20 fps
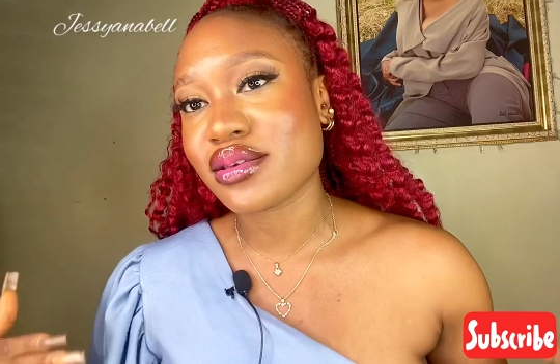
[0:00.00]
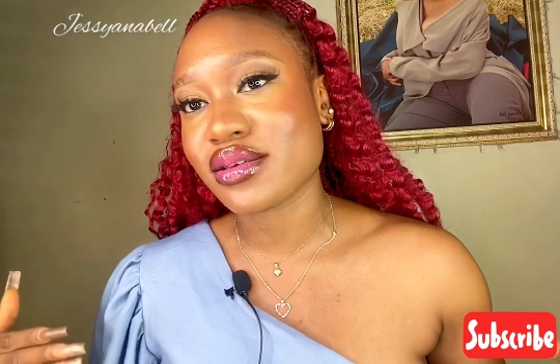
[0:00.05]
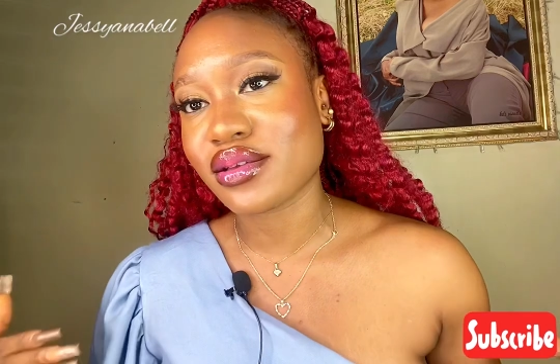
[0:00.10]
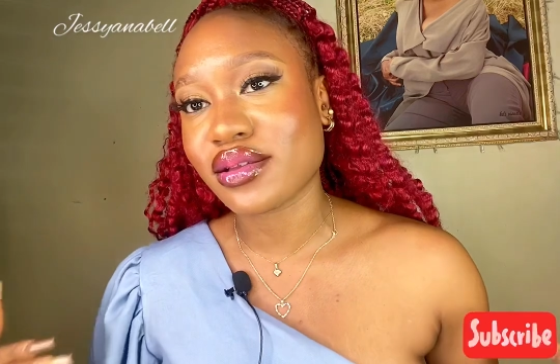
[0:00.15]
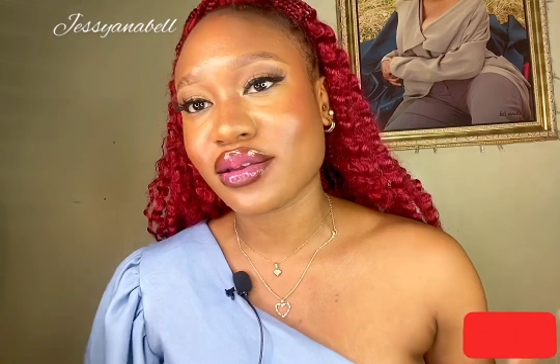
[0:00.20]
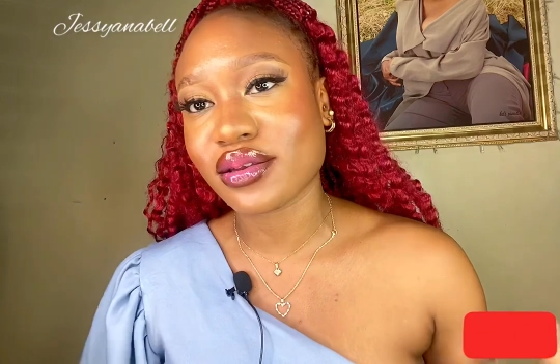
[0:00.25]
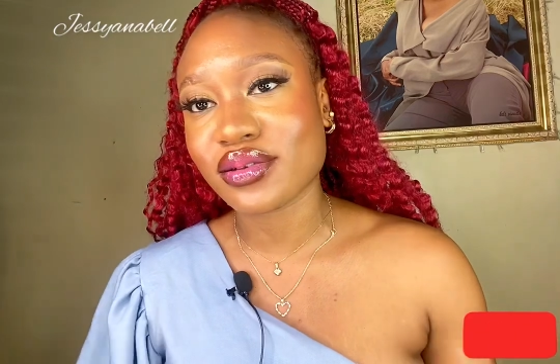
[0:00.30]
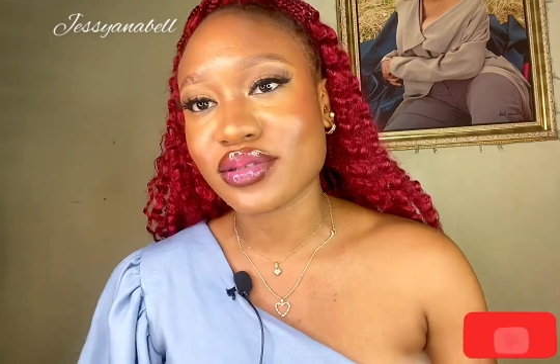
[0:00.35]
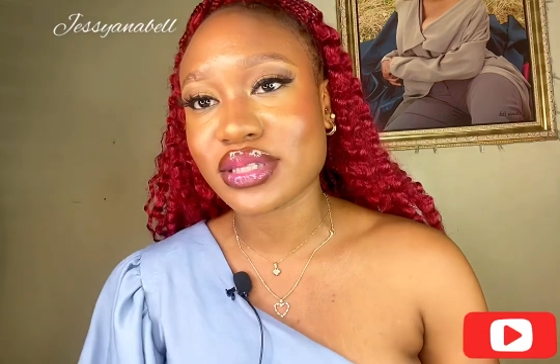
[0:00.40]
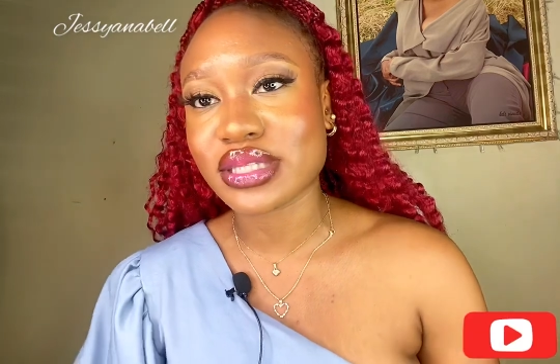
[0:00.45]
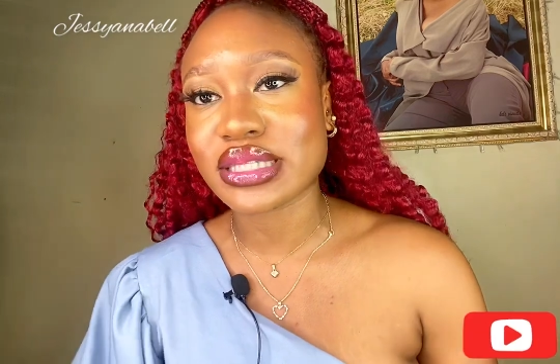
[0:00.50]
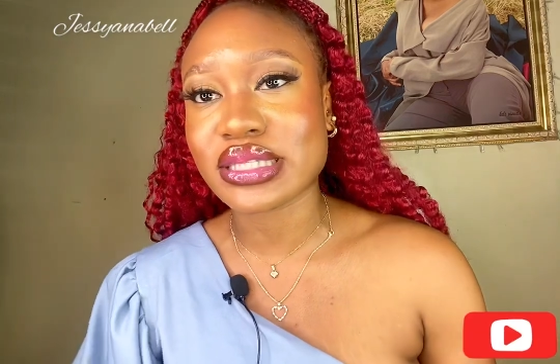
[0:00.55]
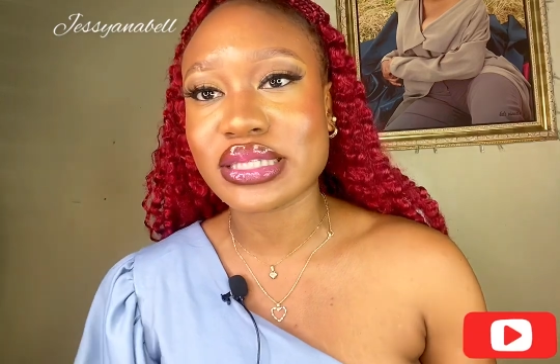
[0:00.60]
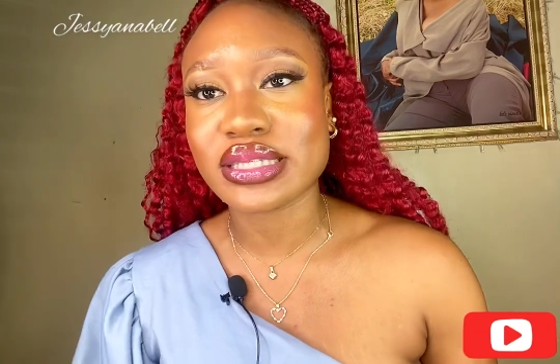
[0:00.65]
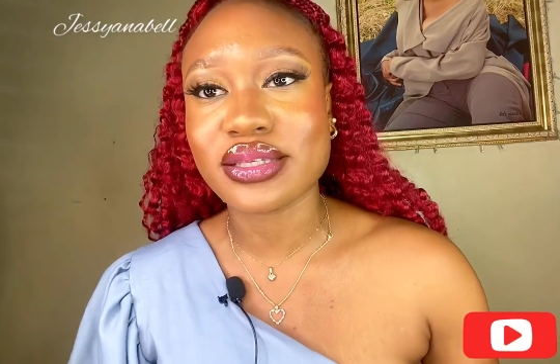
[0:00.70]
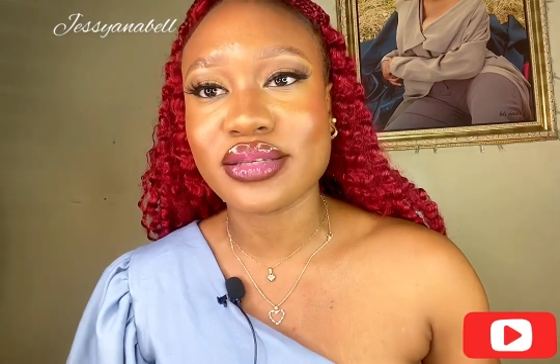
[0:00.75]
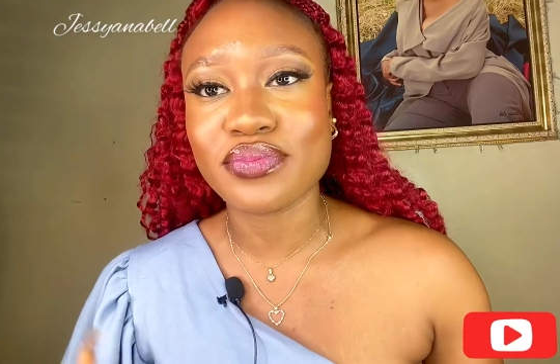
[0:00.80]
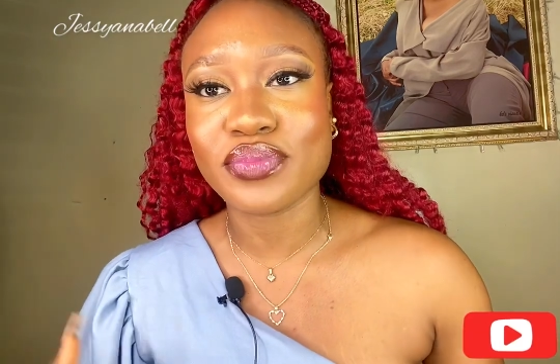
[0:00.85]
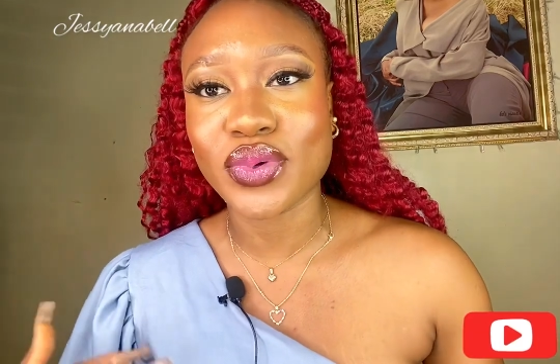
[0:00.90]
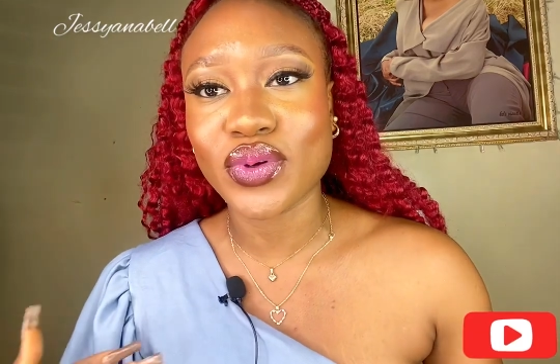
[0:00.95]

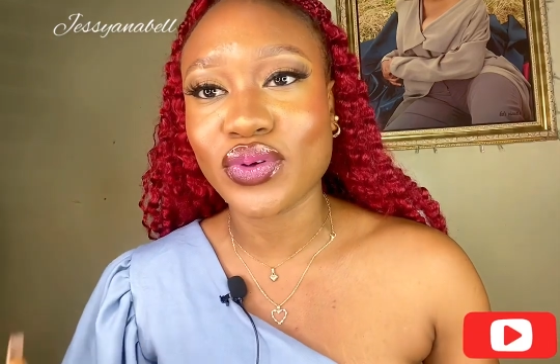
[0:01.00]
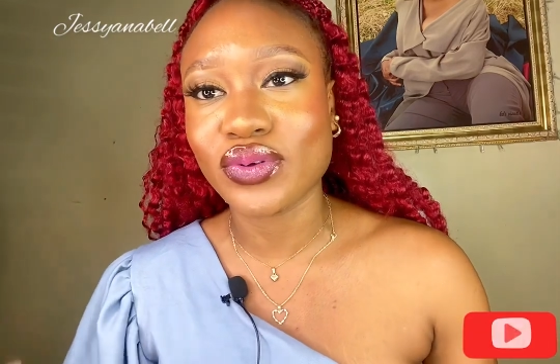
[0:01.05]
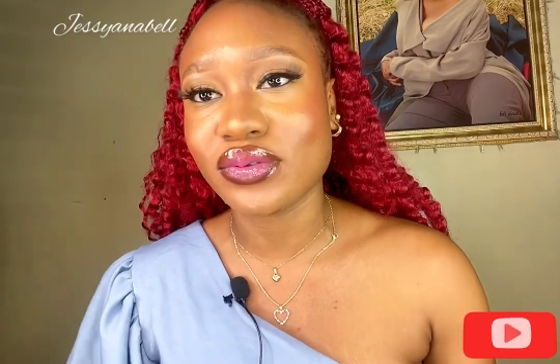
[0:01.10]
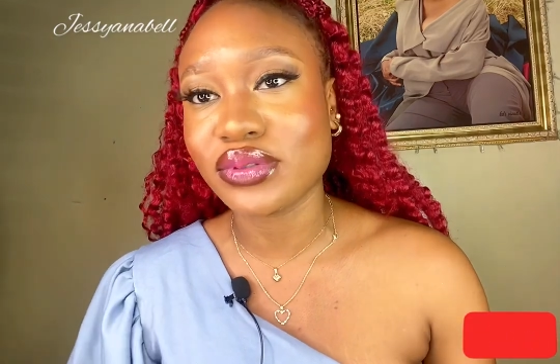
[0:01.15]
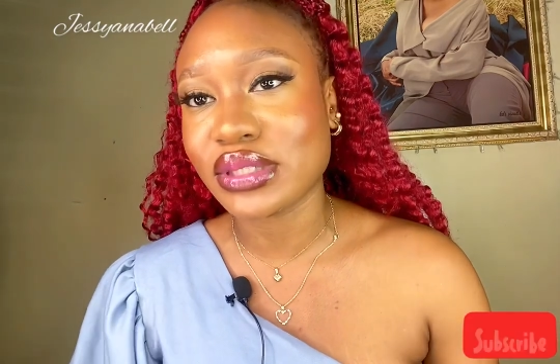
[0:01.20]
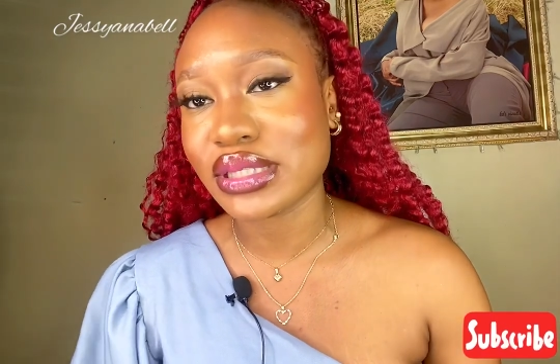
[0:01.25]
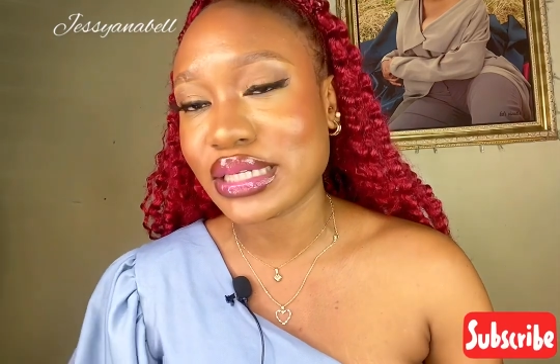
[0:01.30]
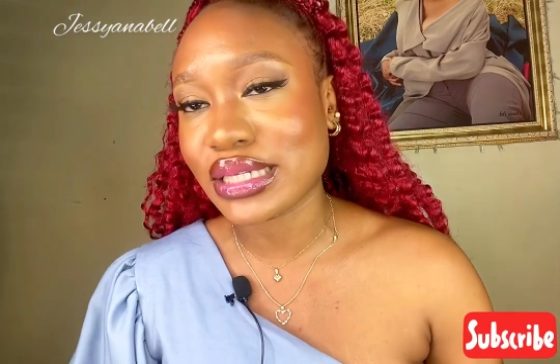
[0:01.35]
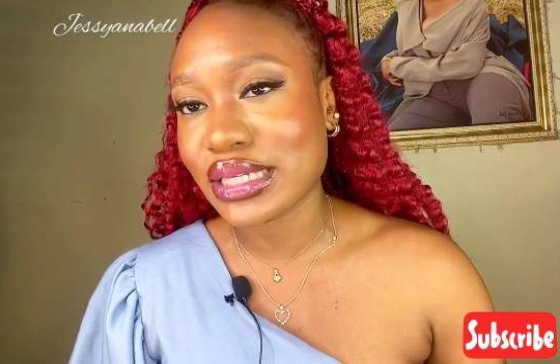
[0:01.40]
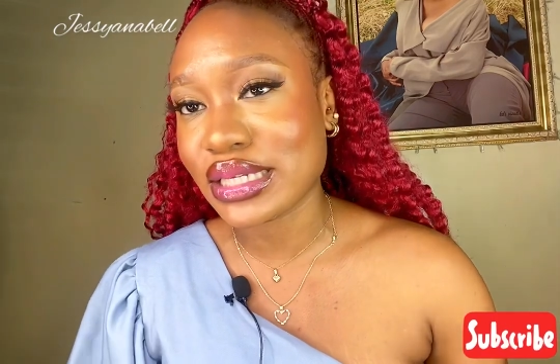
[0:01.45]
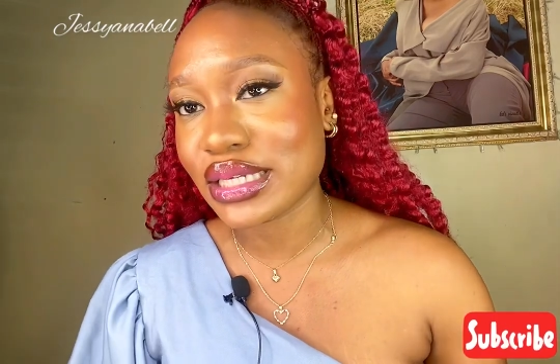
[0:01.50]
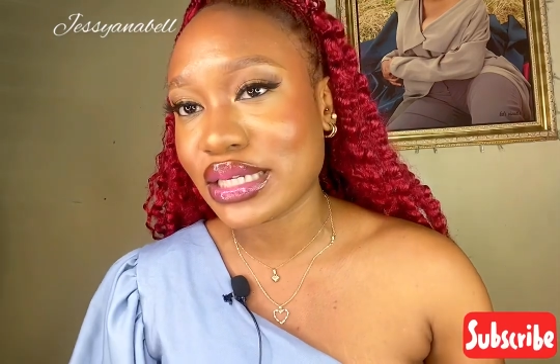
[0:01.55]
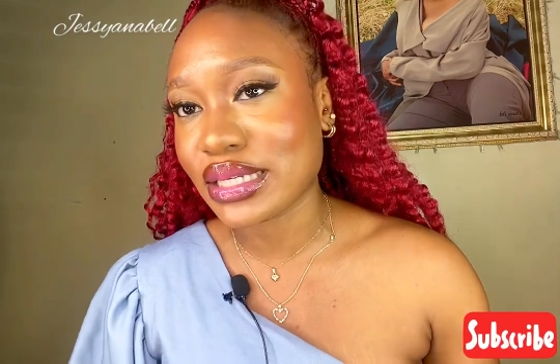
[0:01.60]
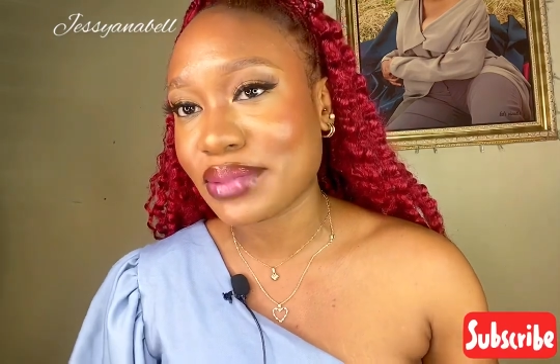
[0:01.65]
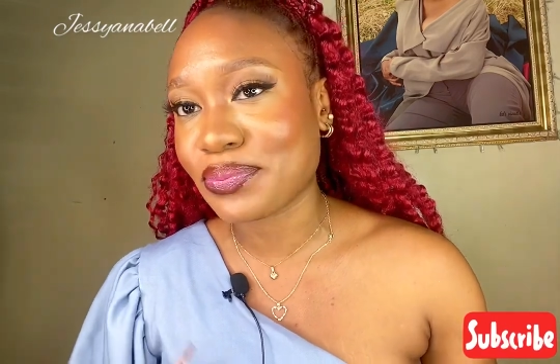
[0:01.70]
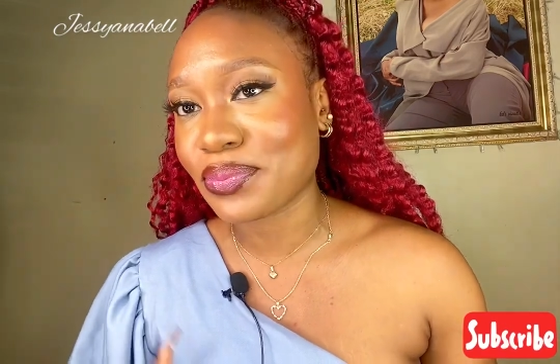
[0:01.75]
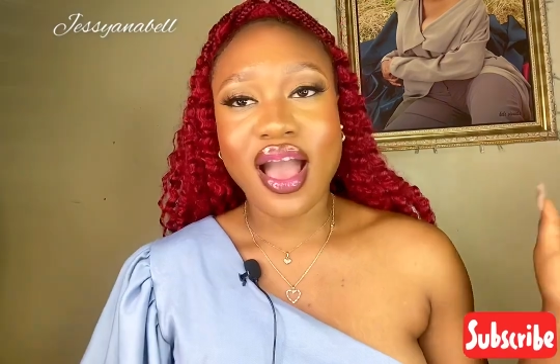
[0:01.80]
glossy bold look